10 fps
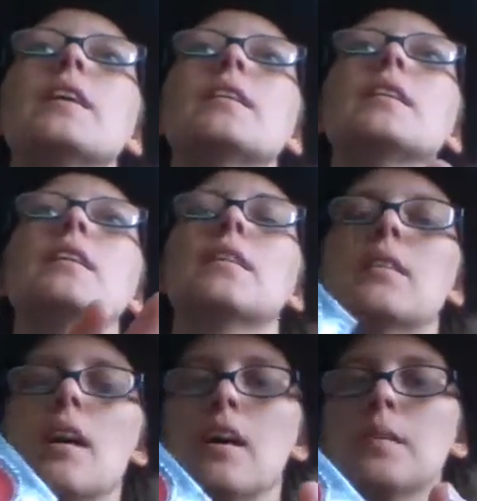going to
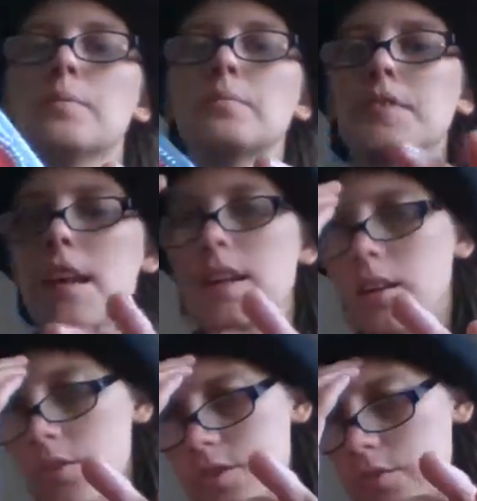take
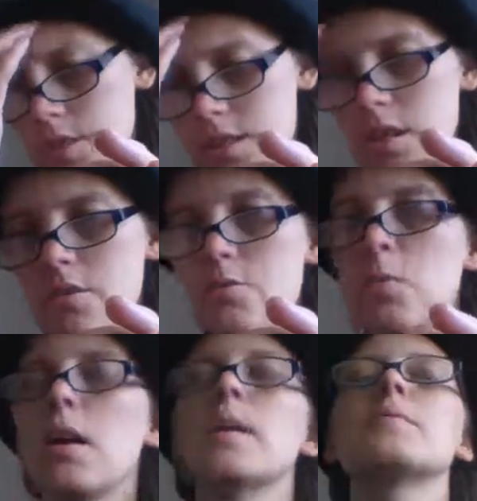loads of videos
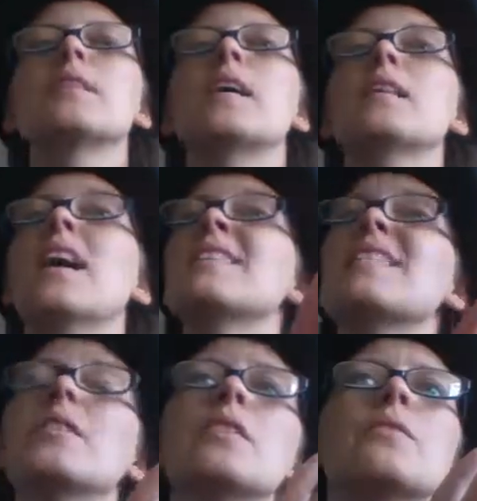while I'm down there. I
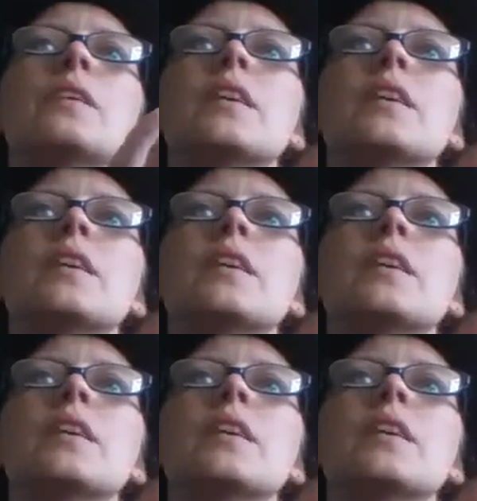don't know if we're